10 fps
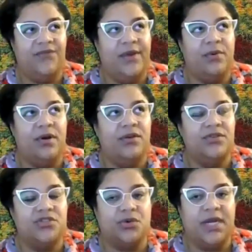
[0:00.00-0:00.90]
And if they were
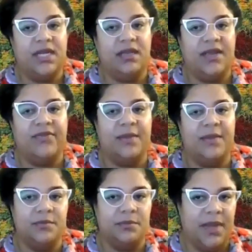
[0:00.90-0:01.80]
under treaty, if
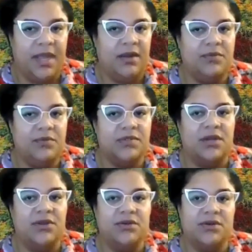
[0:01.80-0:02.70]
that man
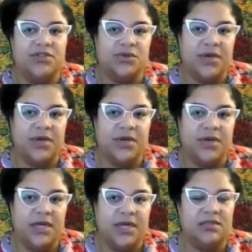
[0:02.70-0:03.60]
was under a
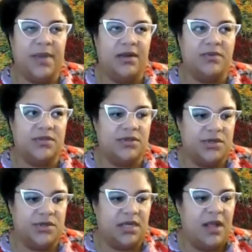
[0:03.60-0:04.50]
treaty, his band was under
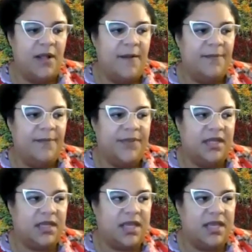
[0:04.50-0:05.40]
a treaty,
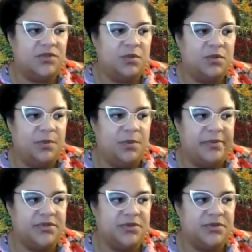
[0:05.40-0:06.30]
then the kids would
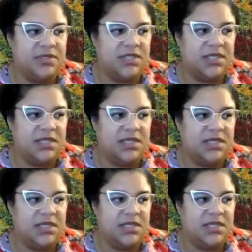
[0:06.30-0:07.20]
be able to
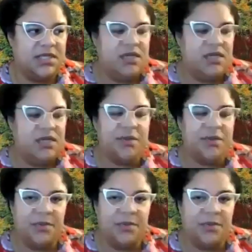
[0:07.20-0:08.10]
receive some
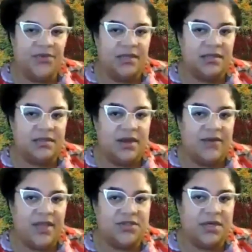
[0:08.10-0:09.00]
of the benefits
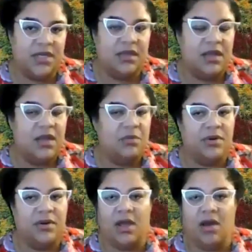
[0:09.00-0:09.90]
of that treaty,
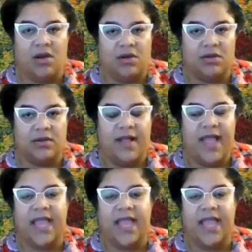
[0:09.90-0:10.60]
but not all.